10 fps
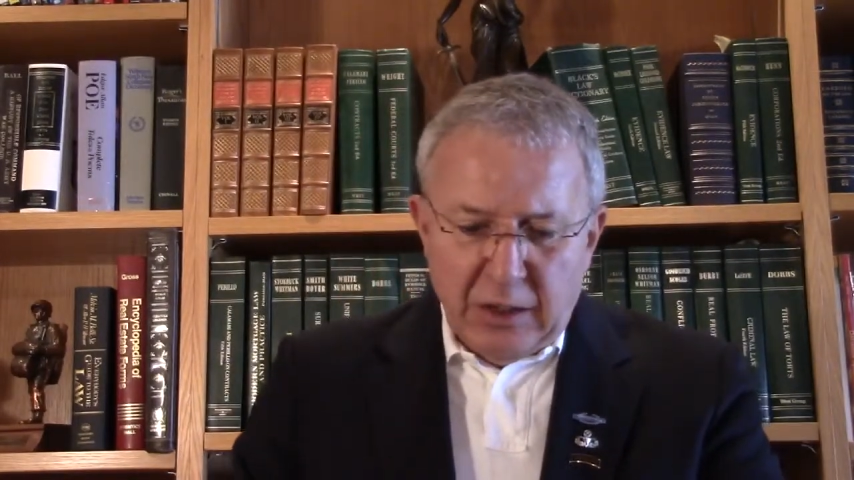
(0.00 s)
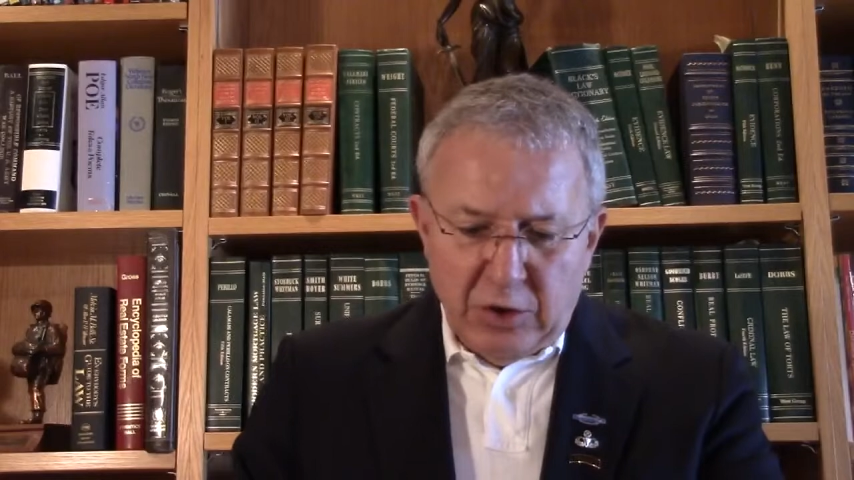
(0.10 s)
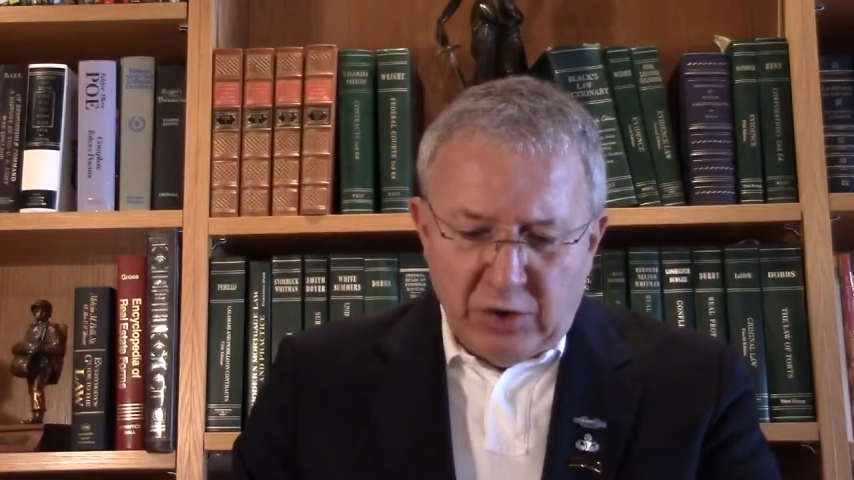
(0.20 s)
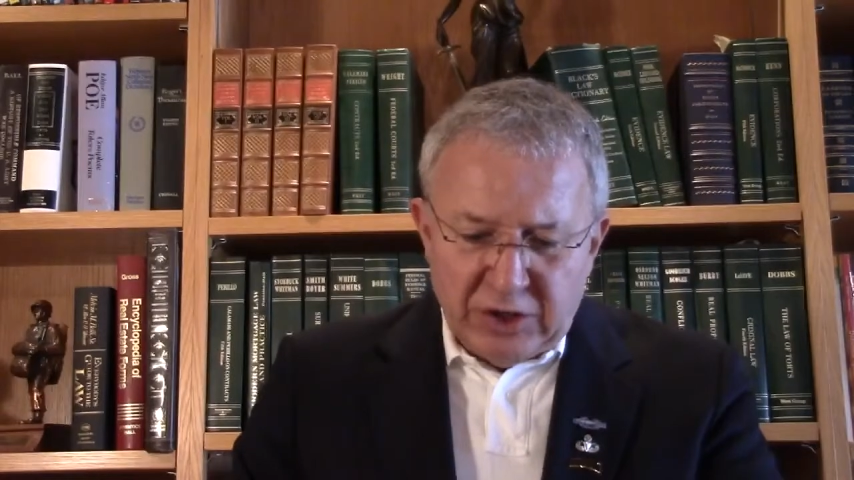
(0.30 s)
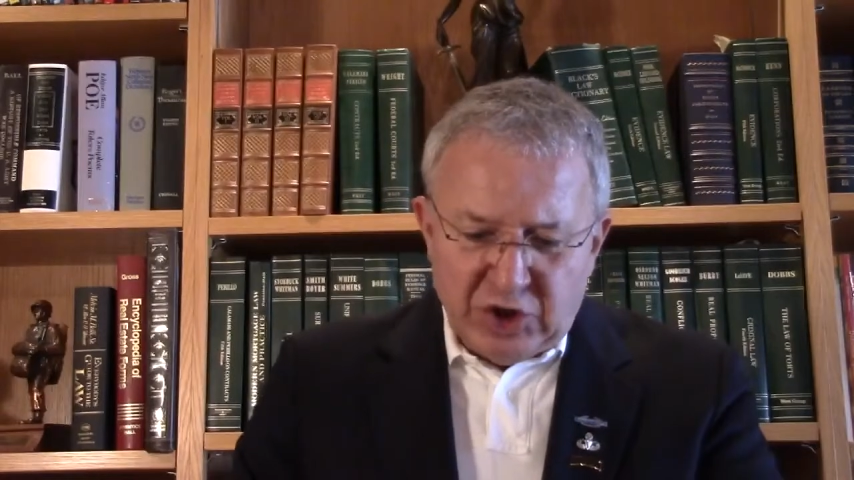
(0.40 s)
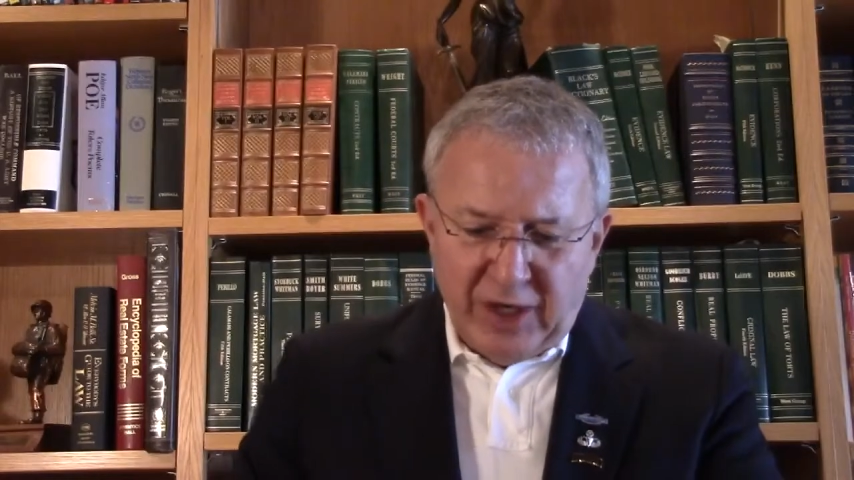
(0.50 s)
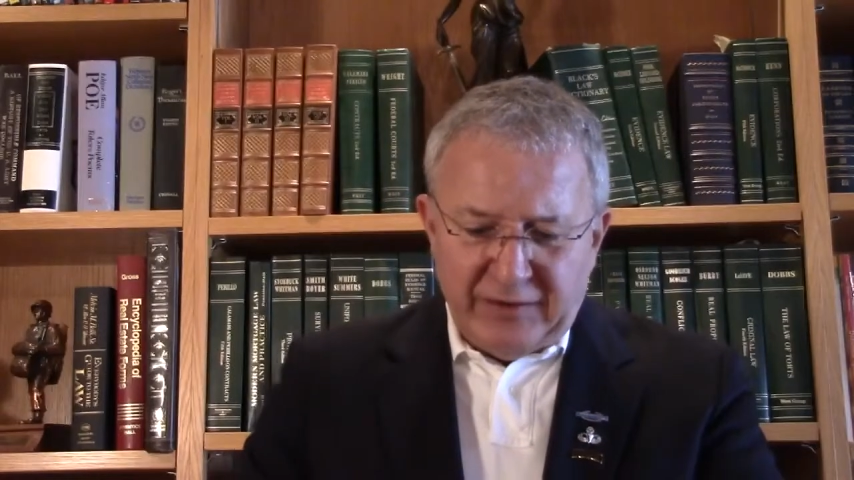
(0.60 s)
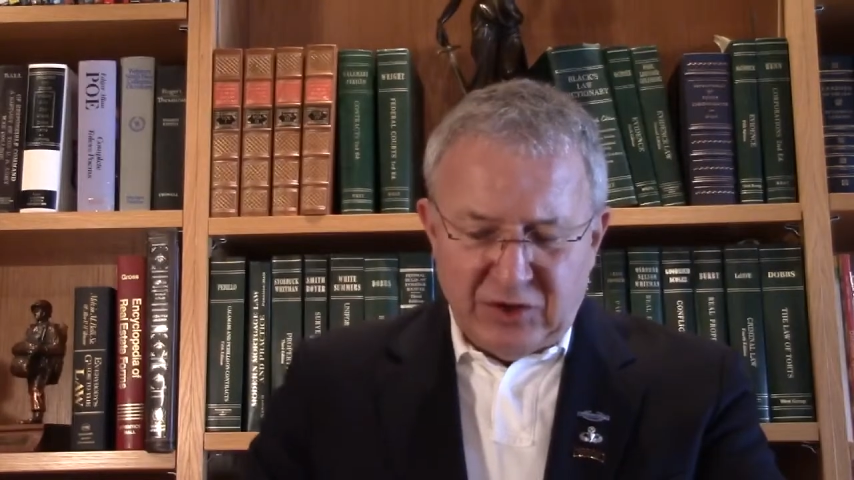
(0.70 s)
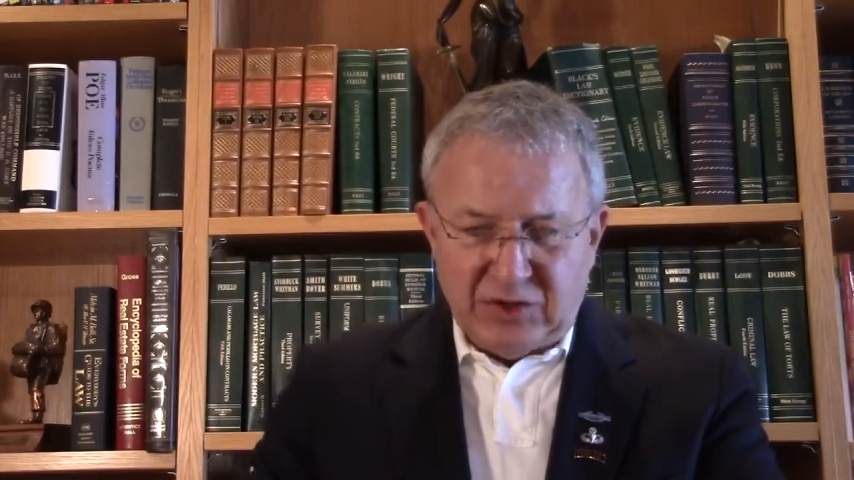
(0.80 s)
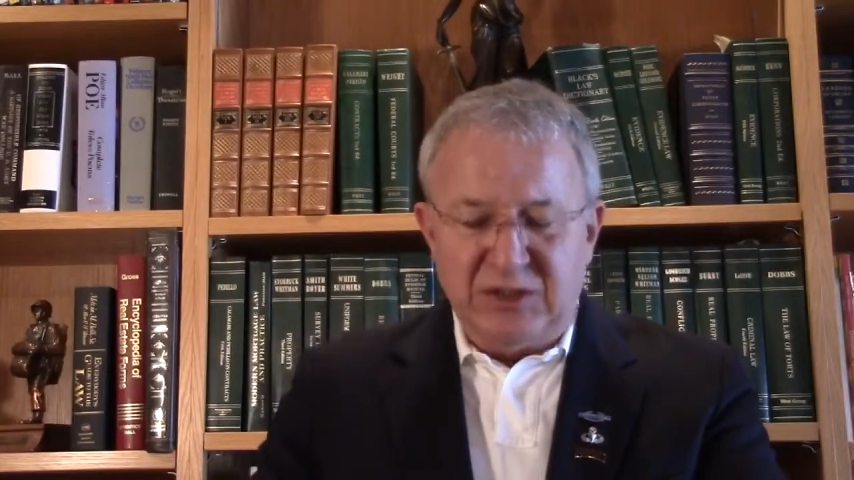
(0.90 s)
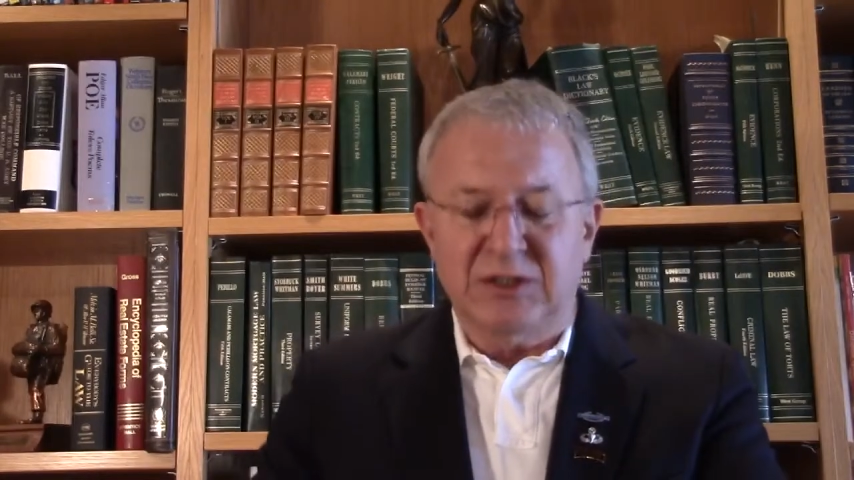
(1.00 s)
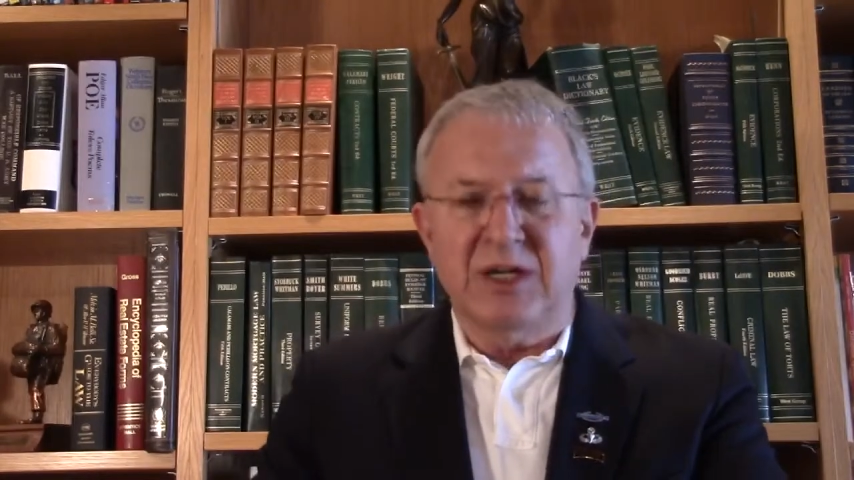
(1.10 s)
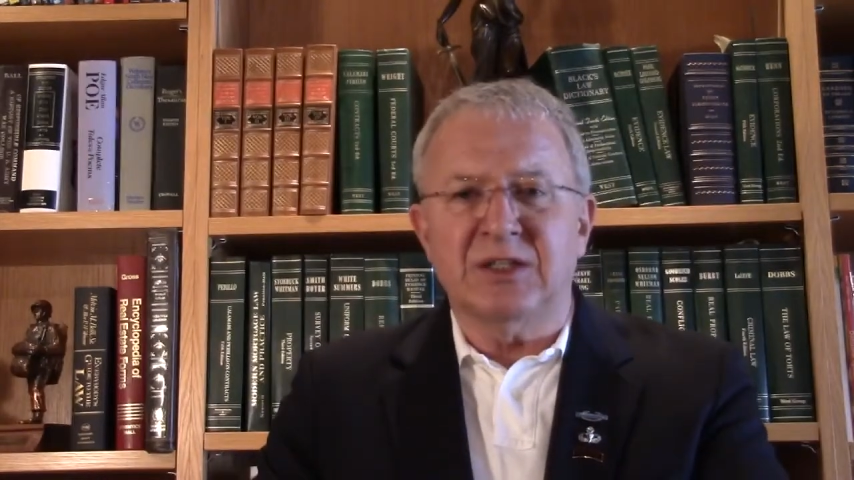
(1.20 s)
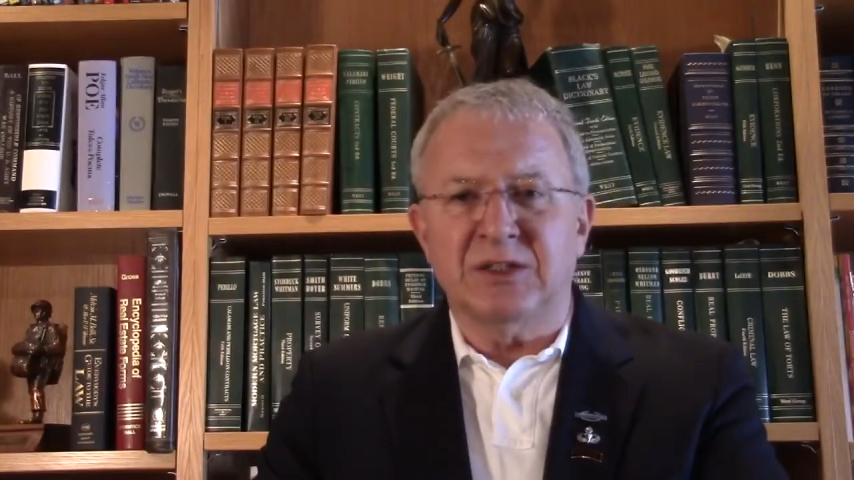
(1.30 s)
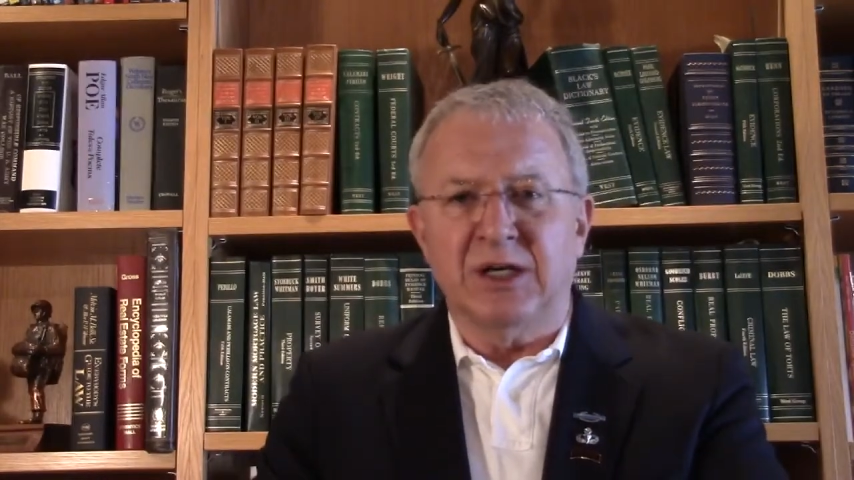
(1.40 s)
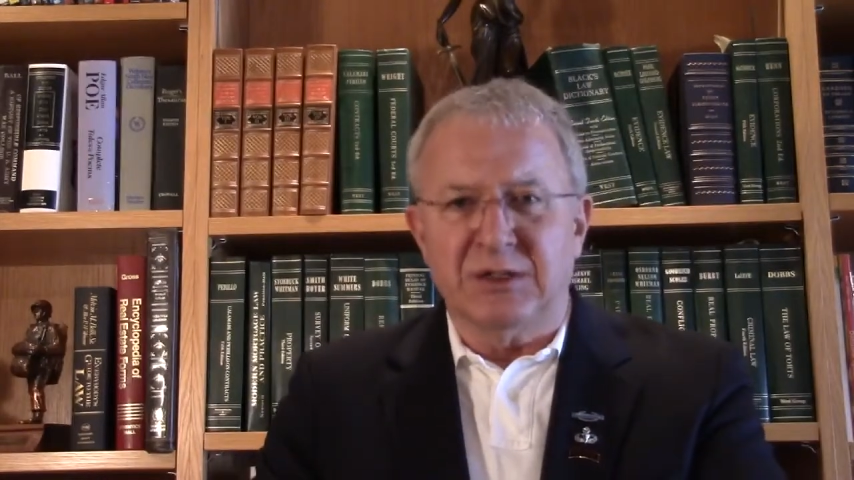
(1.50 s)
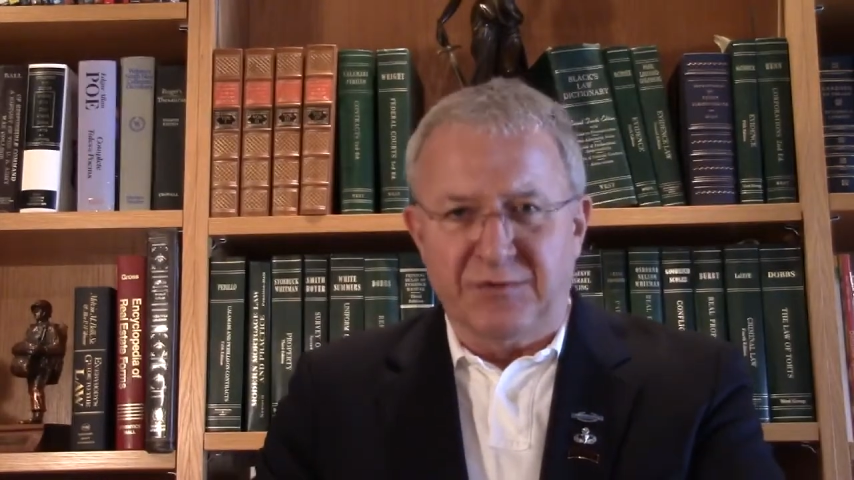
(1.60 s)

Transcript: You can check the statistics